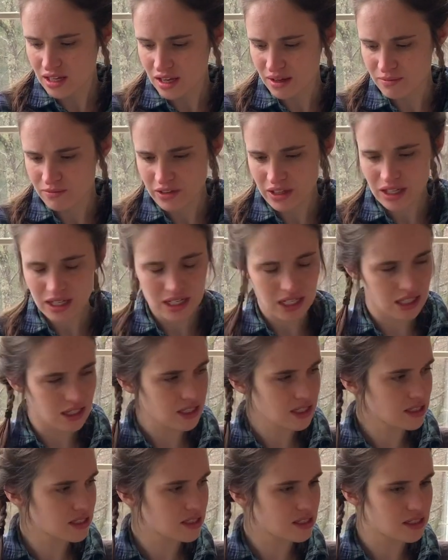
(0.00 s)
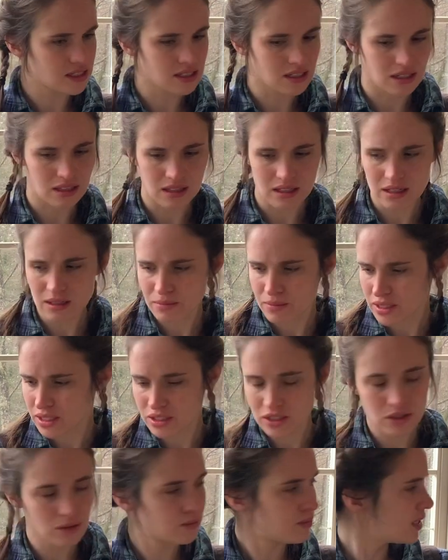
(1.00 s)
I'm feeling like this is a little bit
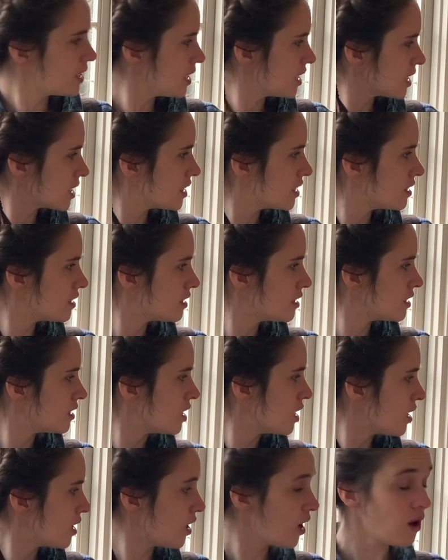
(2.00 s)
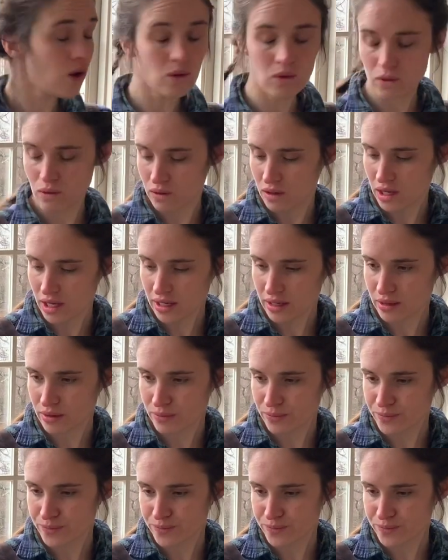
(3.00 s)
too big. Oh, I know.